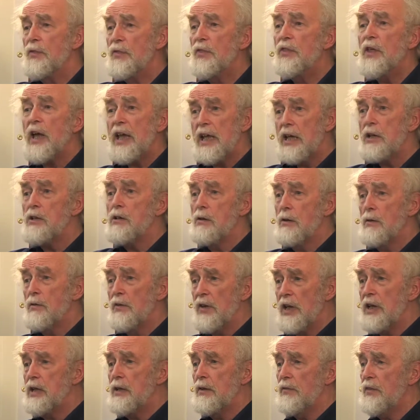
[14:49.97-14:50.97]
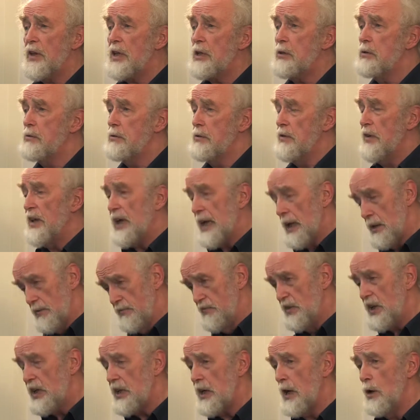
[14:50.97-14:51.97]
They had a
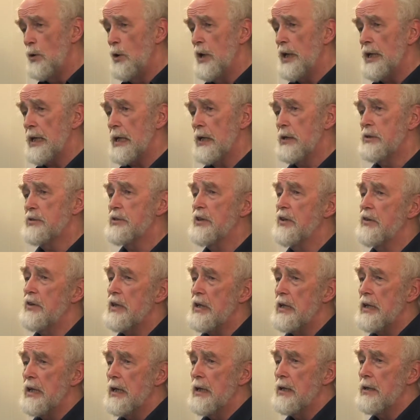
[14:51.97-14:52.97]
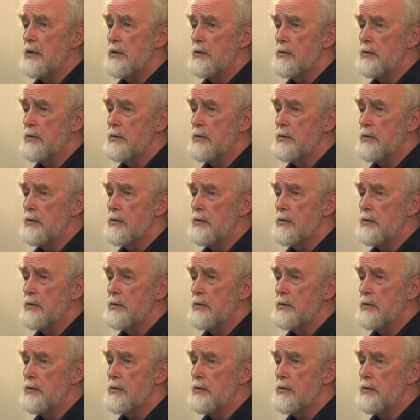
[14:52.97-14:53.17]
video link to the